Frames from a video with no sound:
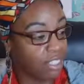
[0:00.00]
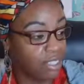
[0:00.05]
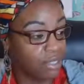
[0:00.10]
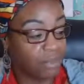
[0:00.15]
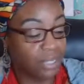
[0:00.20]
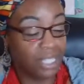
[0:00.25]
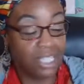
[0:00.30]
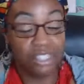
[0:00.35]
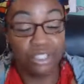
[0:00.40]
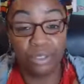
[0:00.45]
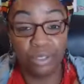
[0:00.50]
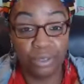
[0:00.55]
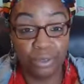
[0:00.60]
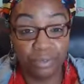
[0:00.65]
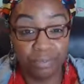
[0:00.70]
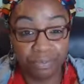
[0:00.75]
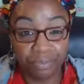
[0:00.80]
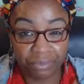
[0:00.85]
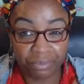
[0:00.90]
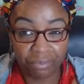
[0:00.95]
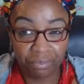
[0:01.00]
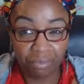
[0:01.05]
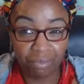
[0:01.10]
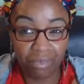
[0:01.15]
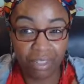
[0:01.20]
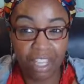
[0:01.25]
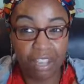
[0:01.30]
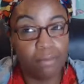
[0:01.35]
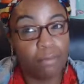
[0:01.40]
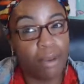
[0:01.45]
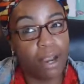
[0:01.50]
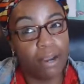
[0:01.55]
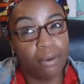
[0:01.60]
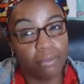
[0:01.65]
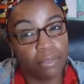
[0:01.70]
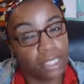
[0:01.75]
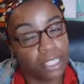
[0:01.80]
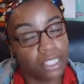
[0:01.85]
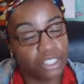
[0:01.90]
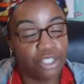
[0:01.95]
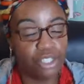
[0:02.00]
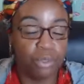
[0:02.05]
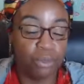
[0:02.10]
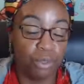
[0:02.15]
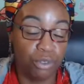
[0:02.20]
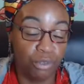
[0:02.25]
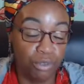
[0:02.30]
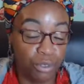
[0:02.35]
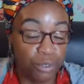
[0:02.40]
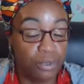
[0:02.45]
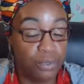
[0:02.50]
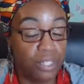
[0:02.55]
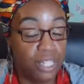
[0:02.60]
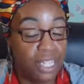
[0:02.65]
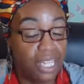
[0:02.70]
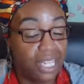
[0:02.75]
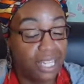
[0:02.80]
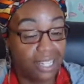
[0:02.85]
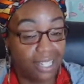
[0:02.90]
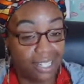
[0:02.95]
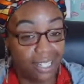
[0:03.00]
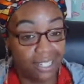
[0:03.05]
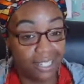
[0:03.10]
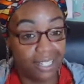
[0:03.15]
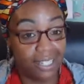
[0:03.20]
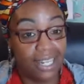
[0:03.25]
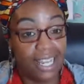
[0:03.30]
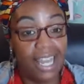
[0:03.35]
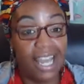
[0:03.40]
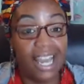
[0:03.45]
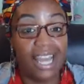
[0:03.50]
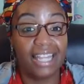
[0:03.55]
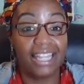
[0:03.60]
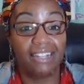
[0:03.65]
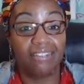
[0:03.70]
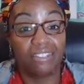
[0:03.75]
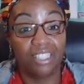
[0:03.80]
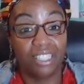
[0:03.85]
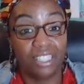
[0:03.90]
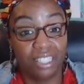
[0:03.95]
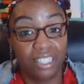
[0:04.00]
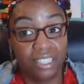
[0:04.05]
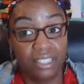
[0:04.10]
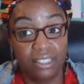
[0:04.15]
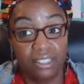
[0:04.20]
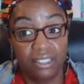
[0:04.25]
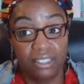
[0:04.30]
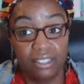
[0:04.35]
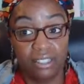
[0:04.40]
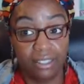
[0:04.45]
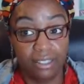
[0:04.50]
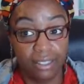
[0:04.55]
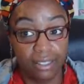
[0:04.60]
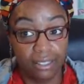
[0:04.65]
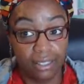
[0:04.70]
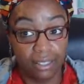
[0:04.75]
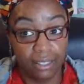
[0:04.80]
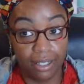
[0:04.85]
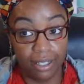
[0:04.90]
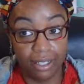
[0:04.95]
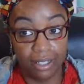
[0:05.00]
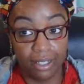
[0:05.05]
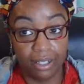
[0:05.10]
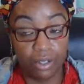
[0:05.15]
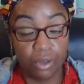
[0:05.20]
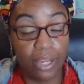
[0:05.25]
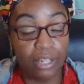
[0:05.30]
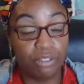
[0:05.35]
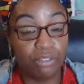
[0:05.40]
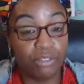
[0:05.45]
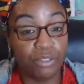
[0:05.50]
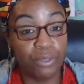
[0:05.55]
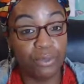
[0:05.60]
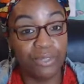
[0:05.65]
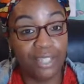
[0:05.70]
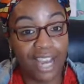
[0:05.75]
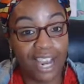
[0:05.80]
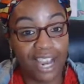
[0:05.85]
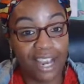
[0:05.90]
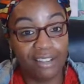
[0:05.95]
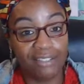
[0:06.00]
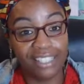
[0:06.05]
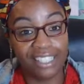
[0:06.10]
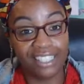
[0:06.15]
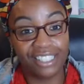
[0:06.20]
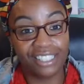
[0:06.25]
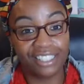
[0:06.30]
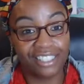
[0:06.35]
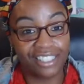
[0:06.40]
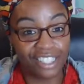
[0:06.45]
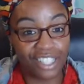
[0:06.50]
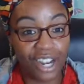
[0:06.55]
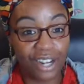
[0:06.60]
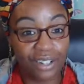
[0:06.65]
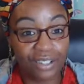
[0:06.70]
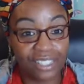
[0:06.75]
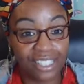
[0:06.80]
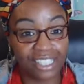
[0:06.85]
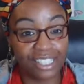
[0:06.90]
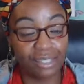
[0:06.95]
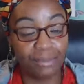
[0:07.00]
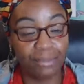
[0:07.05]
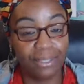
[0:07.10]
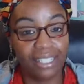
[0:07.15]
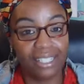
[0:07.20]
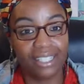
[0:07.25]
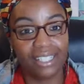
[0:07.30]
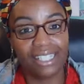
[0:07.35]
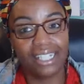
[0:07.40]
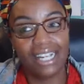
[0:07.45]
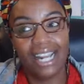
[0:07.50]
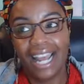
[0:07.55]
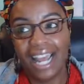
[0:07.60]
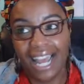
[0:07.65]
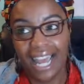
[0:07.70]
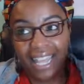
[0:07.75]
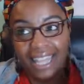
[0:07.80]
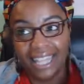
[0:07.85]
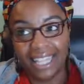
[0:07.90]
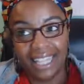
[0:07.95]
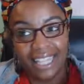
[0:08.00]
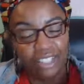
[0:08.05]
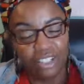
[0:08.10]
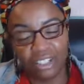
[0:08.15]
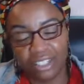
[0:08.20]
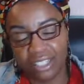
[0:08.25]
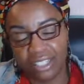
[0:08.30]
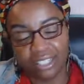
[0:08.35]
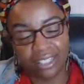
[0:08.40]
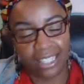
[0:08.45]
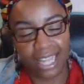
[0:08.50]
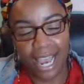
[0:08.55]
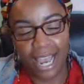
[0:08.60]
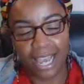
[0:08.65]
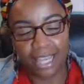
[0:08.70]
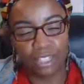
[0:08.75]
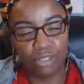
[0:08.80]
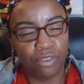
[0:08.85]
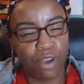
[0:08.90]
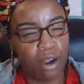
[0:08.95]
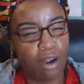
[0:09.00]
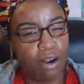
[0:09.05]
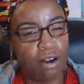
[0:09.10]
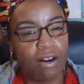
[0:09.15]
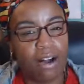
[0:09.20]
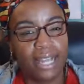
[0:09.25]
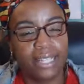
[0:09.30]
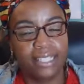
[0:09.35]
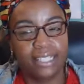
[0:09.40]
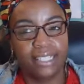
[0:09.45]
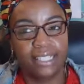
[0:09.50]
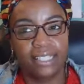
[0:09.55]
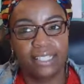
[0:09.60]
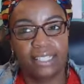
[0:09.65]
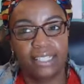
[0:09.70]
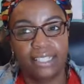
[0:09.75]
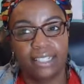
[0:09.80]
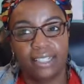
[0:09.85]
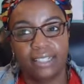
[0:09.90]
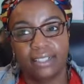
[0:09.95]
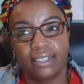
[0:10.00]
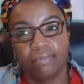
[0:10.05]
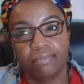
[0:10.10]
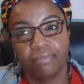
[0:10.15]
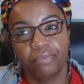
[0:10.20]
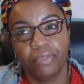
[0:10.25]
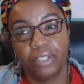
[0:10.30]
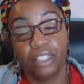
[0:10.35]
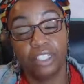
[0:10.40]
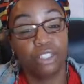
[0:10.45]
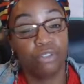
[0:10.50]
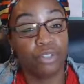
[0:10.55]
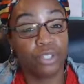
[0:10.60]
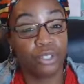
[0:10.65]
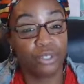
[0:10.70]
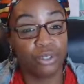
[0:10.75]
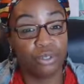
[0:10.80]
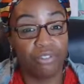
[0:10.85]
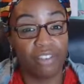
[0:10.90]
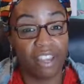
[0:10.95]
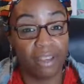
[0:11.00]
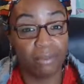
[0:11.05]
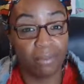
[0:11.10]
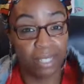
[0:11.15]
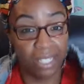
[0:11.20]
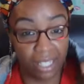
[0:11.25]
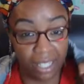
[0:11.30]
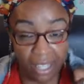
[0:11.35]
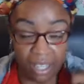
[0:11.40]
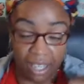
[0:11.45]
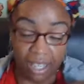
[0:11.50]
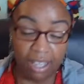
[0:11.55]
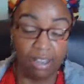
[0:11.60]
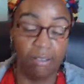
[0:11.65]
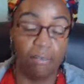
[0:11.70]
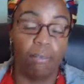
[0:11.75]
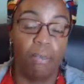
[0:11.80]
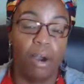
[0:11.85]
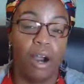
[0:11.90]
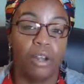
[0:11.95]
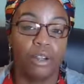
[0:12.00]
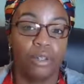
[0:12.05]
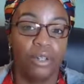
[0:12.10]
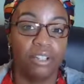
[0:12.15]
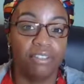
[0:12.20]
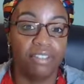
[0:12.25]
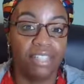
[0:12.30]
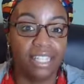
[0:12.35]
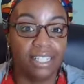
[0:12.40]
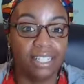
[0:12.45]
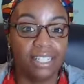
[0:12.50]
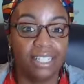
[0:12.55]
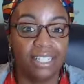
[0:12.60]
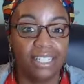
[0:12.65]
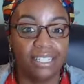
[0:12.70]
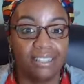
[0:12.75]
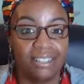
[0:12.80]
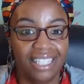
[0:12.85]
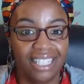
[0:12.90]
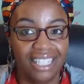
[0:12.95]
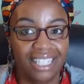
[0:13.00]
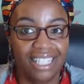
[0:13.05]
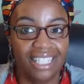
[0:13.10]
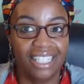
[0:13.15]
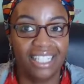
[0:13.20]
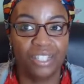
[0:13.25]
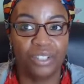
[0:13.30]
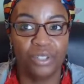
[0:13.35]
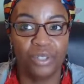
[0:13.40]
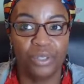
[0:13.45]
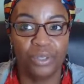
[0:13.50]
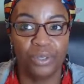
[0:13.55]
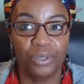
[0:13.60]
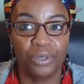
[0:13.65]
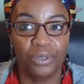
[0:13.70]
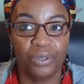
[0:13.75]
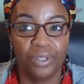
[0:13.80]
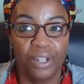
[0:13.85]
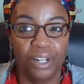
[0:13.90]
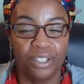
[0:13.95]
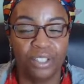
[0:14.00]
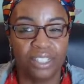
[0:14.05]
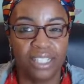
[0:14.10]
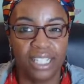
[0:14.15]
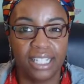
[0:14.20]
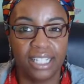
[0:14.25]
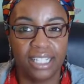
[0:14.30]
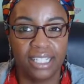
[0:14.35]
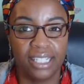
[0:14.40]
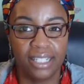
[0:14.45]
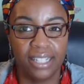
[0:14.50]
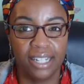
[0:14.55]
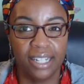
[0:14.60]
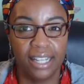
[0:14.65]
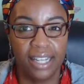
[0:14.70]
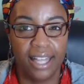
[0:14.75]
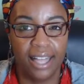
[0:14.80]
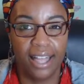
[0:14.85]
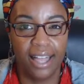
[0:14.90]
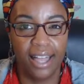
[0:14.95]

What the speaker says: done the relational, my relationship with food and healing, and then I've done quite a few dives into the chakra system and healing. And then just this last fall, I did a dysfunctional family model of healing and getting into understanding